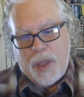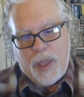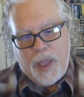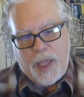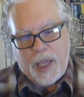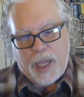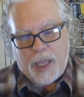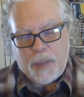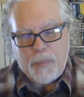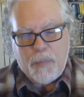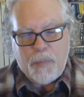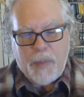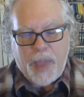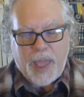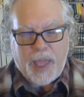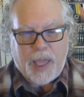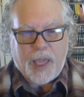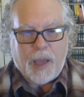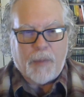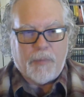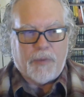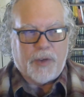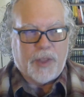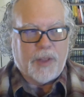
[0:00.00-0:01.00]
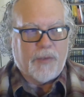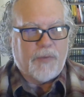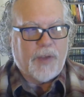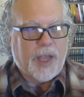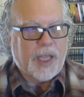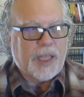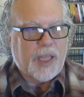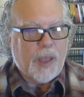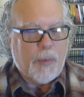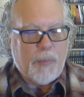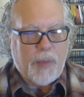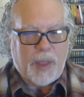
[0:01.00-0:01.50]
can make up for the
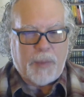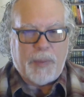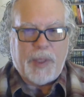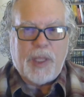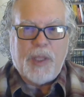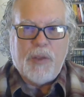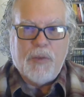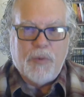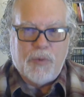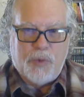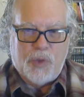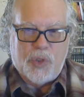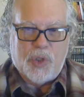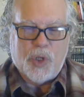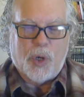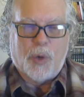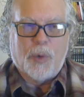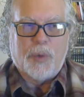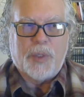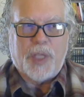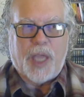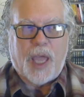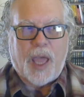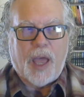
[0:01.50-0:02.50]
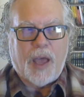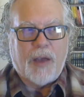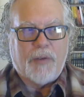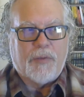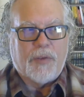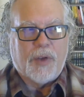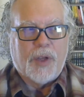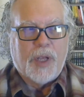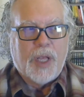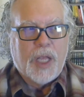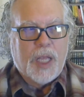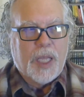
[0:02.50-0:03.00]
fact that maybe you don't have
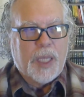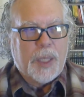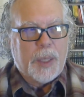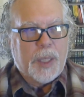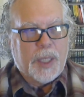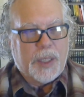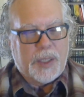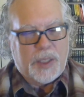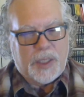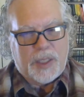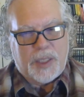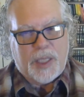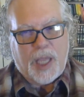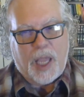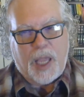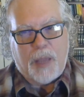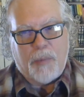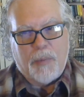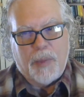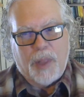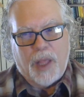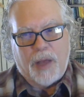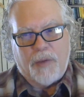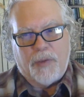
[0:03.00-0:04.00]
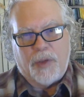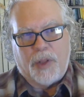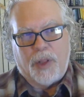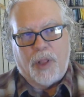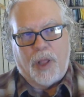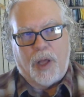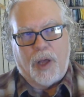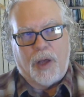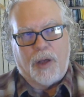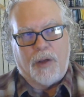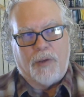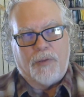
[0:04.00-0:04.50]
the same level
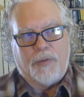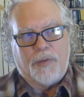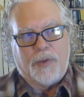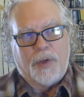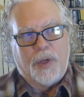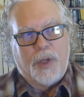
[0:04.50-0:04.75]
of